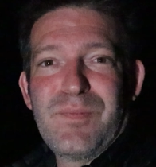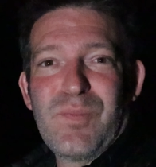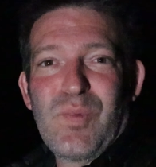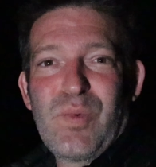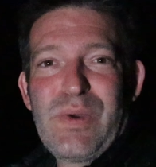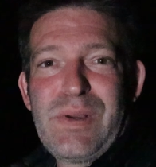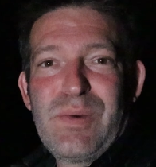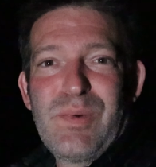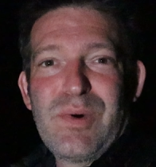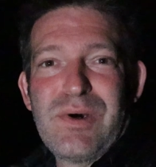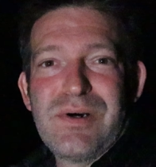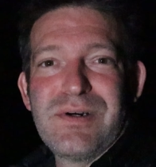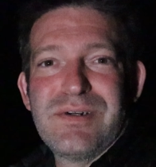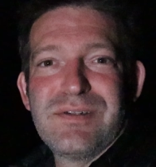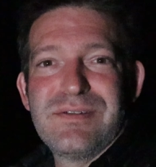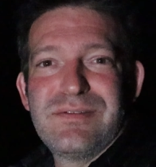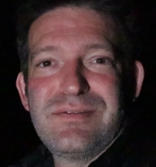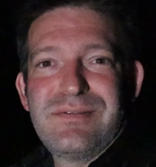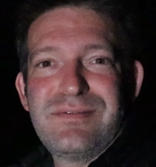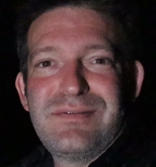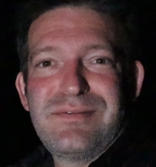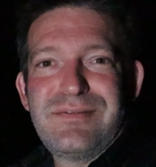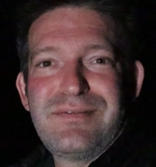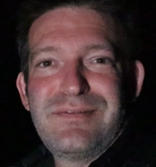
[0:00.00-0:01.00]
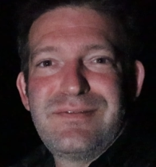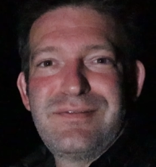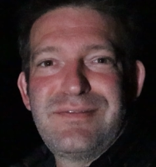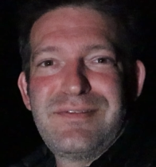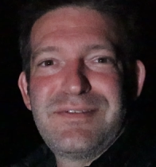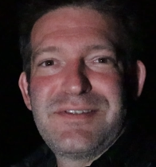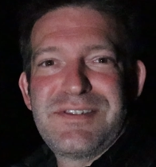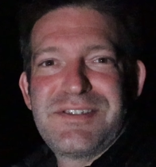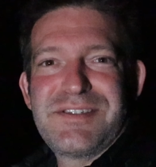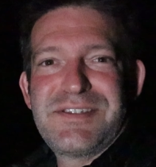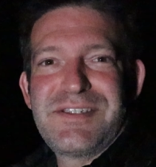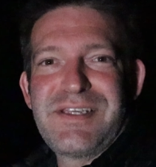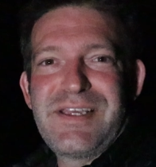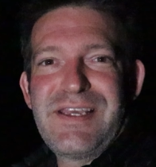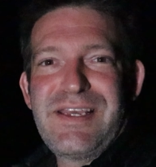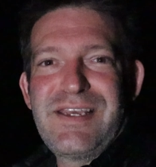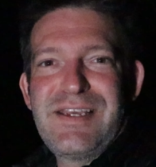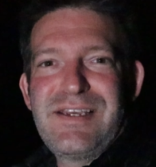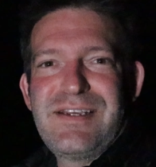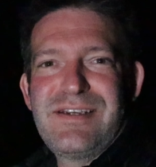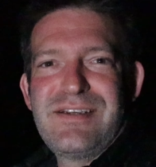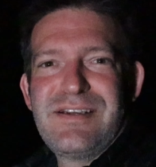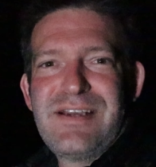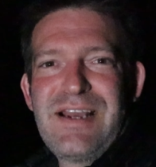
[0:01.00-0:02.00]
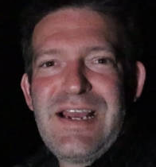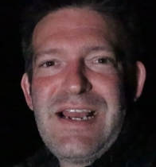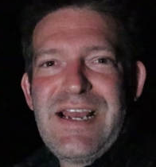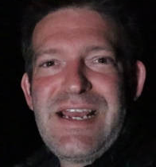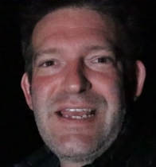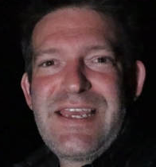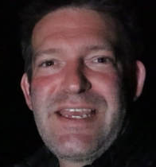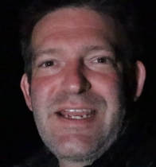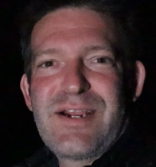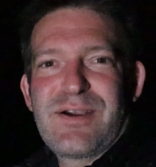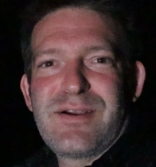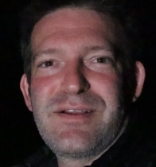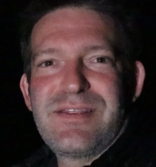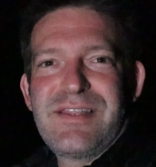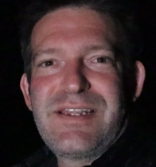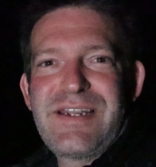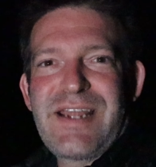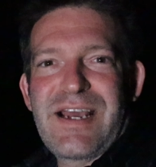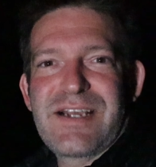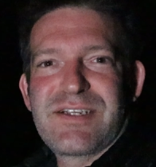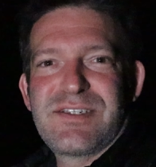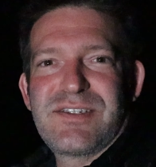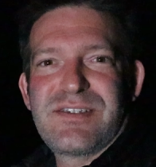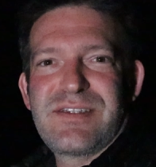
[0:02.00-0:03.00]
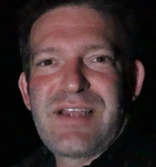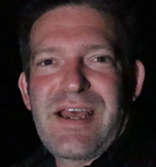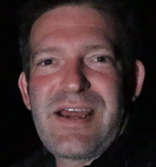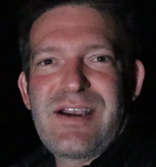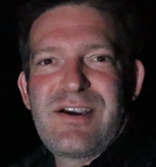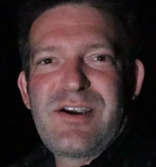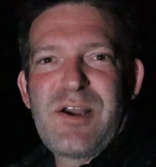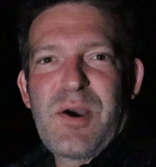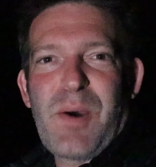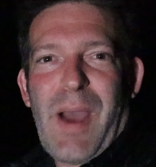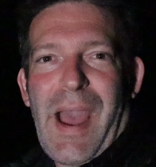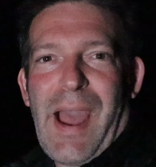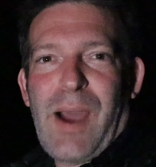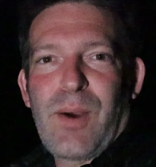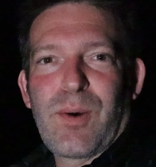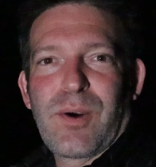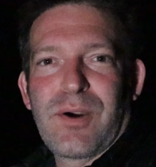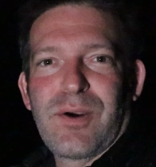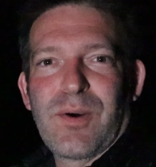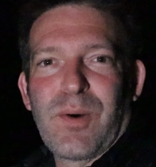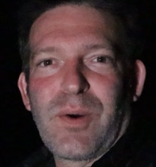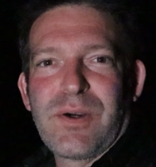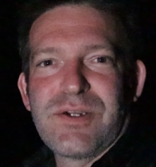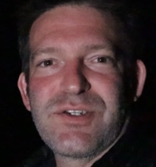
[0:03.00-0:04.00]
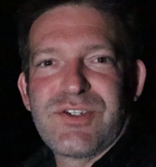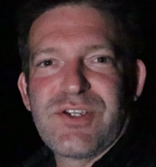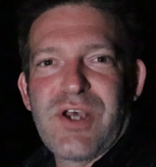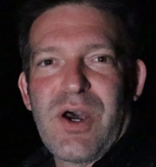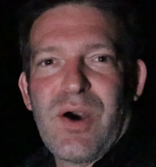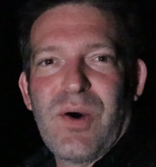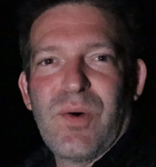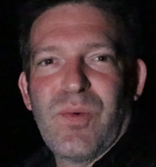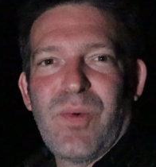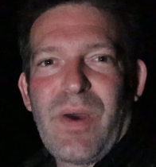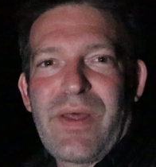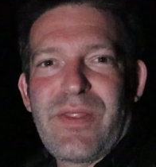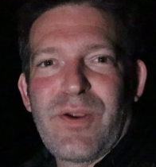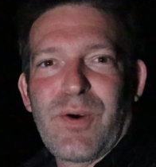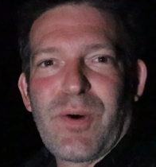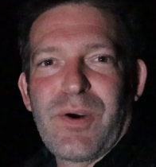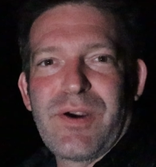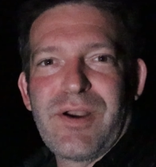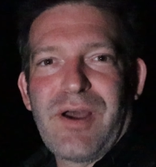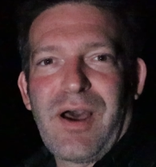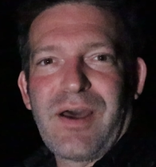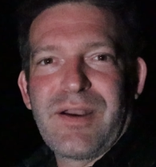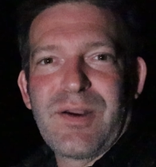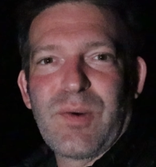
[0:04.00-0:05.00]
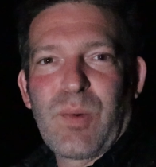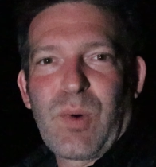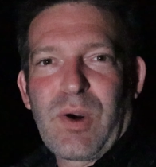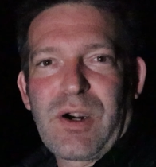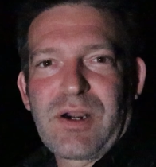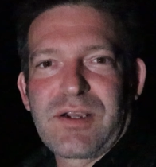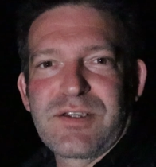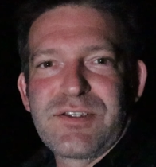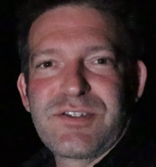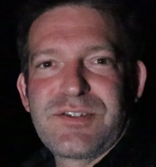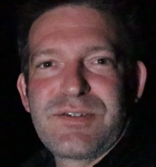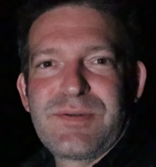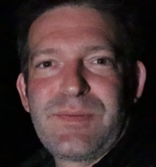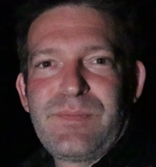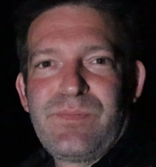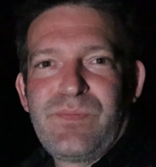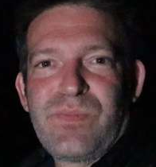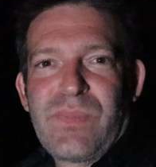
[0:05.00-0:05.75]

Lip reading: We will see here in the next, I don't know, hour or so whether or not it works.